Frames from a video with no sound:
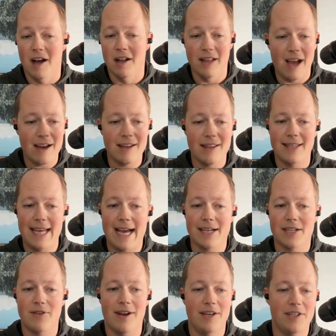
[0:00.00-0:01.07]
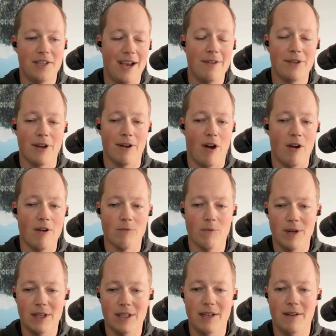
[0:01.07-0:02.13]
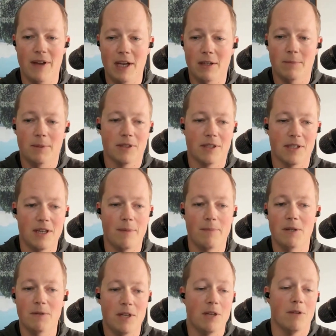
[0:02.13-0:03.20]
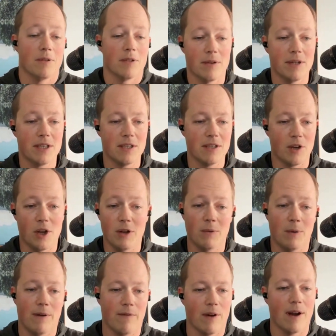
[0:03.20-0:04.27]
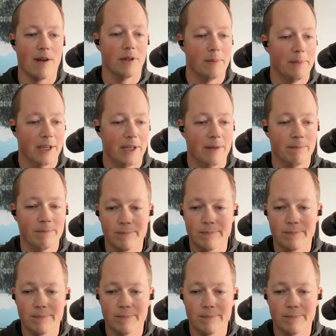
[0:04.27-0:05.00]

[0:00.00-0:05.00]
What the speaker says: a lot of the tax strategies out there aren't really available to W-2. So this is a good one for everybody.